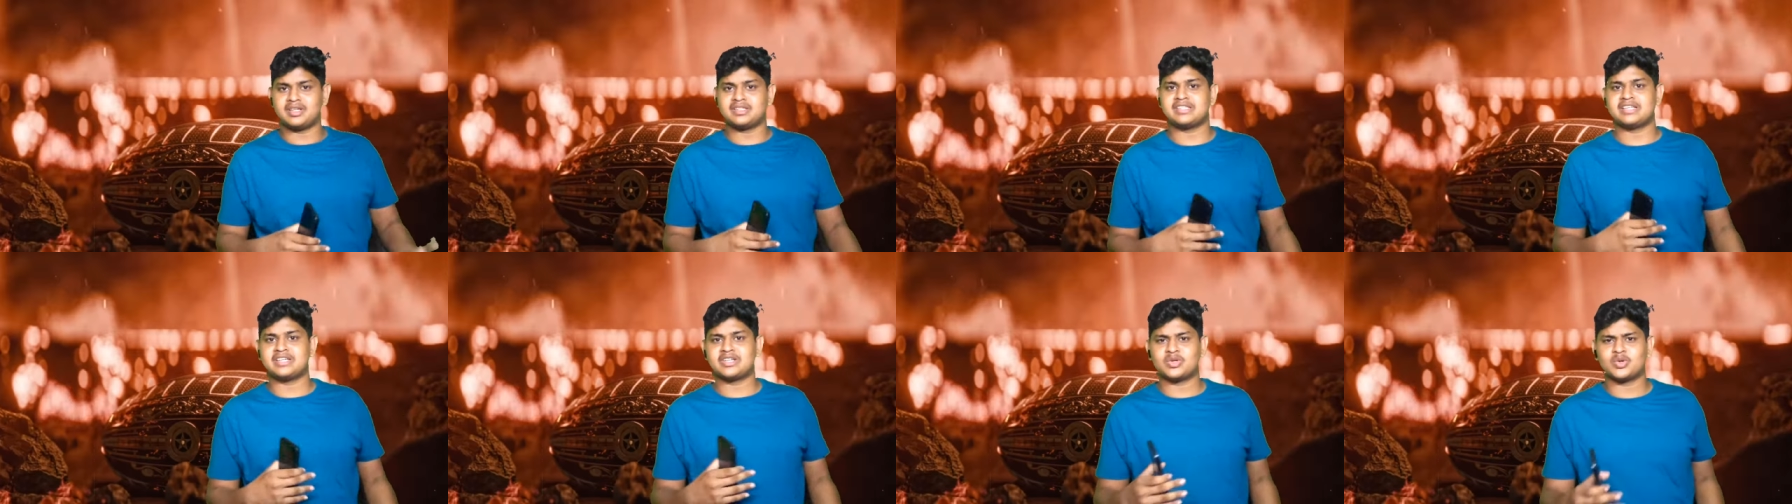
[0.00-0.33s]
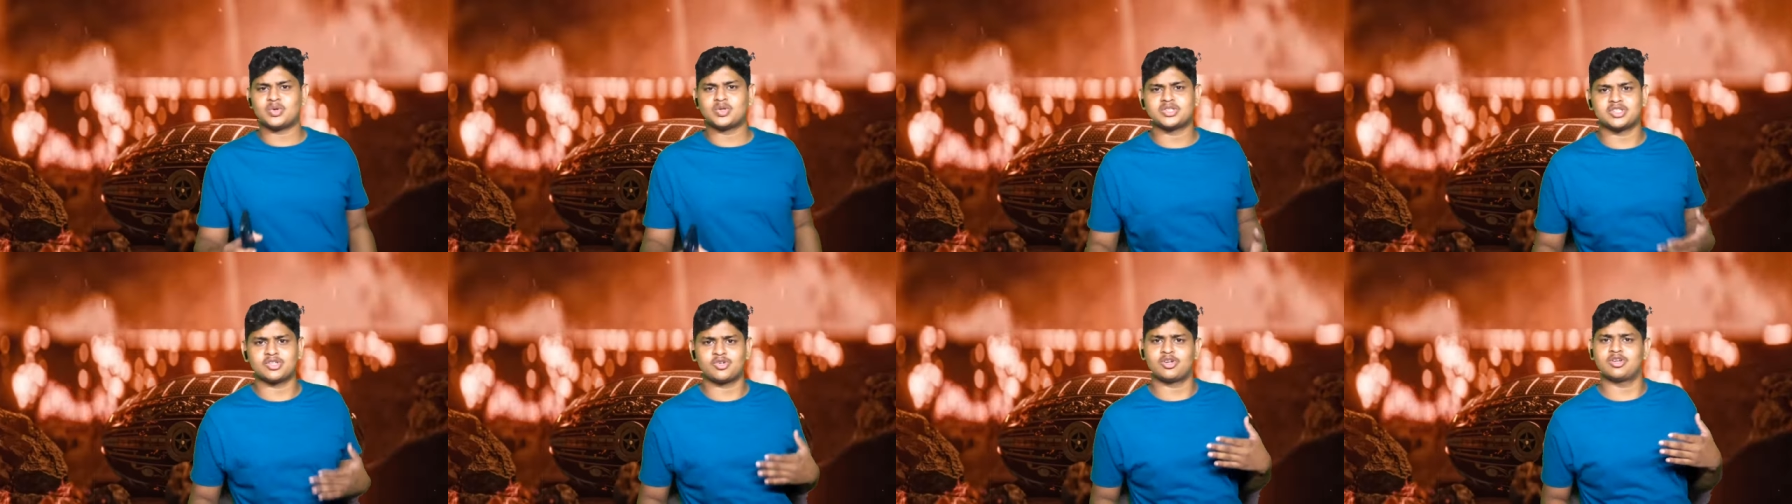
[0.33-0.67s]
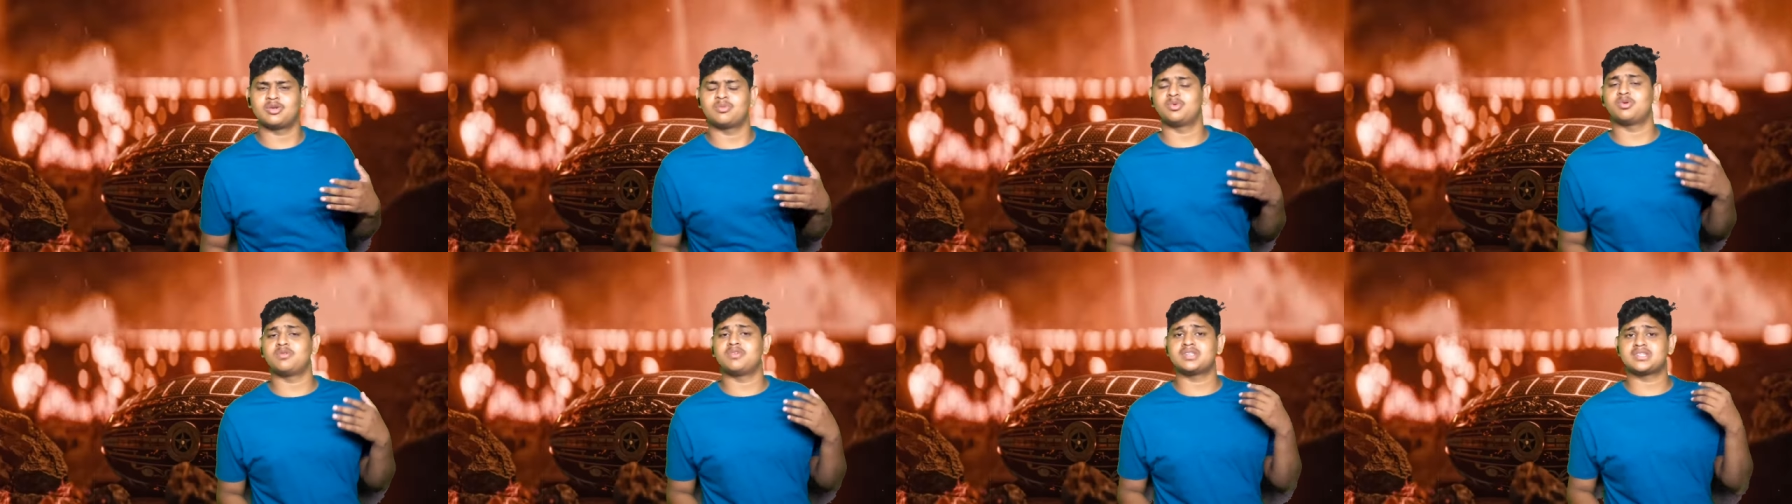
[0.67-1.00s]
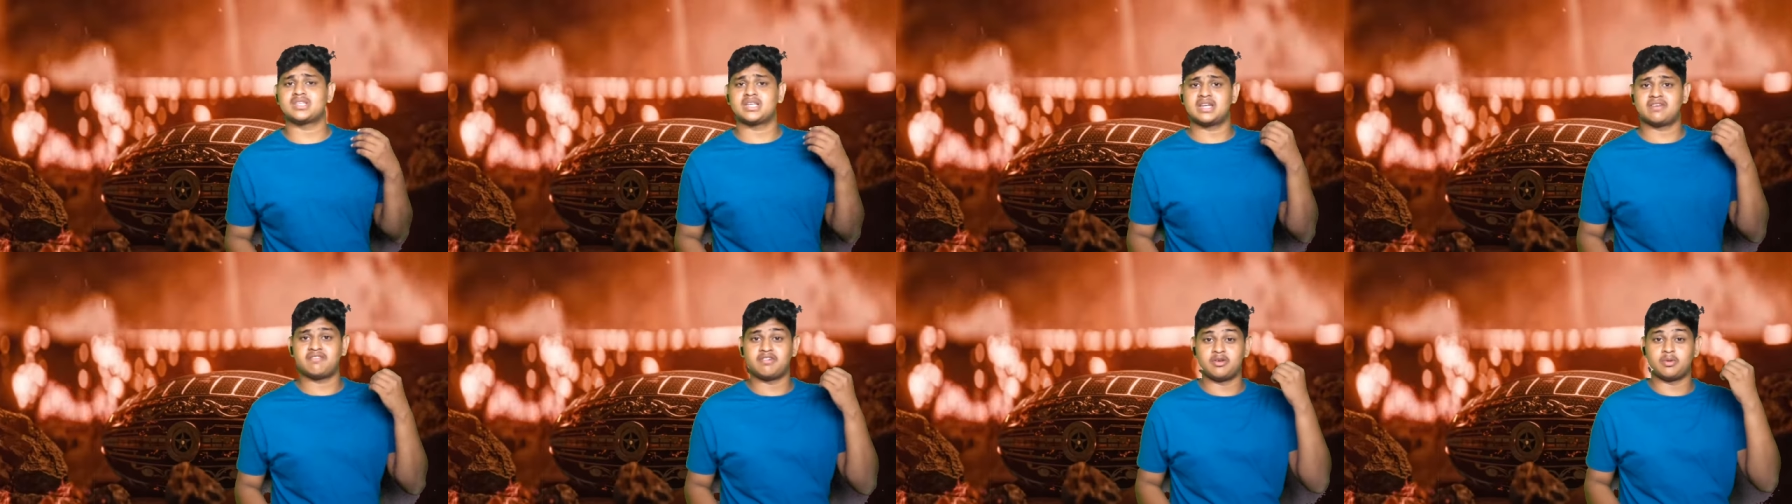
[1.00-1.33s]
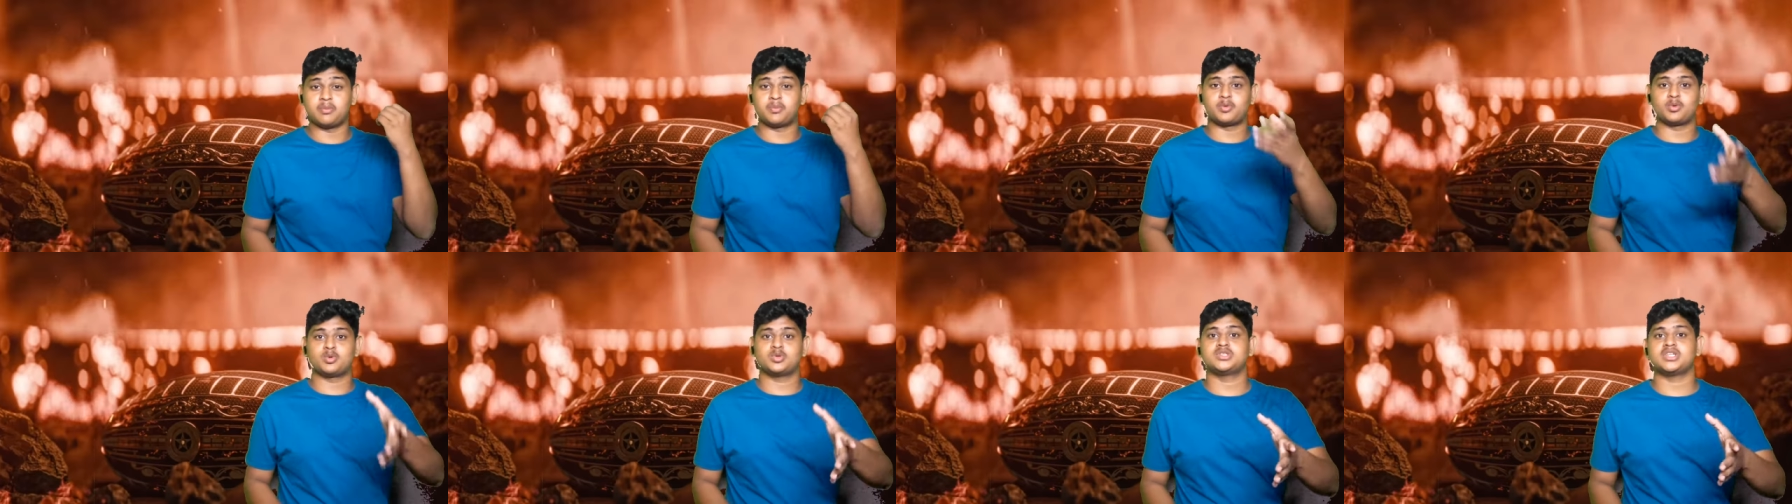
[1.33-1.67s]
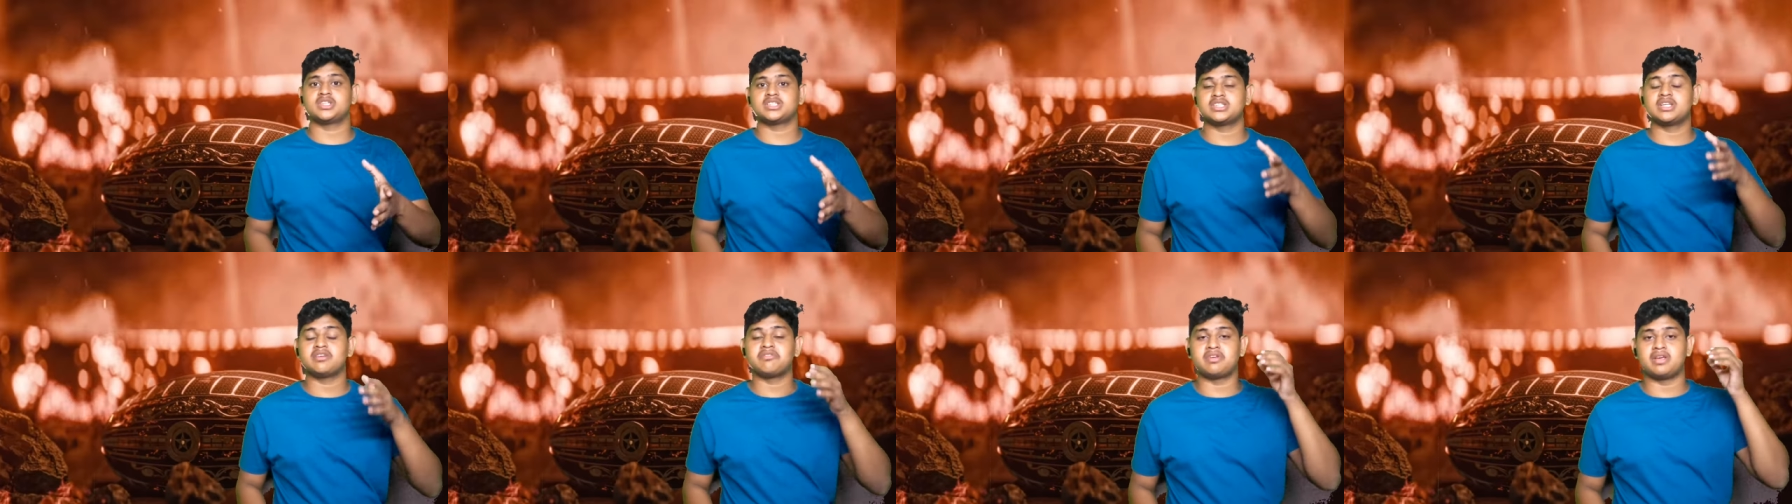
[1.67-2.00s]
recent movies and we
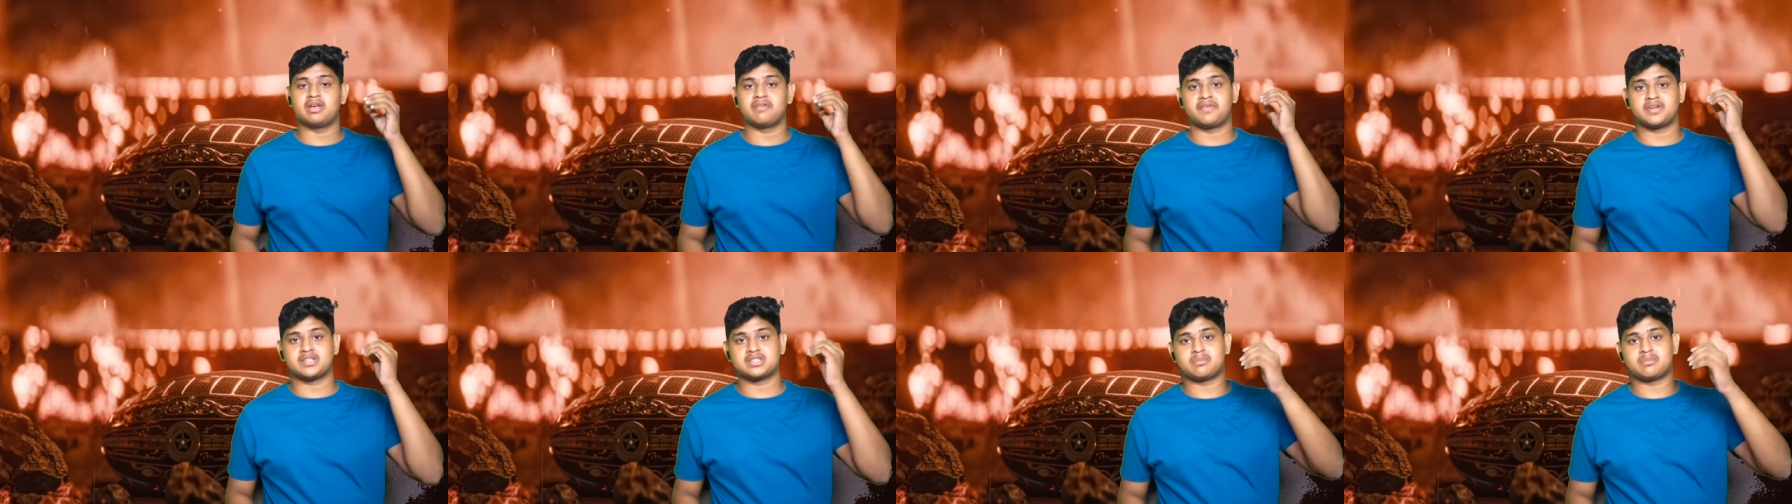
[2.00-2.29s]
prove just V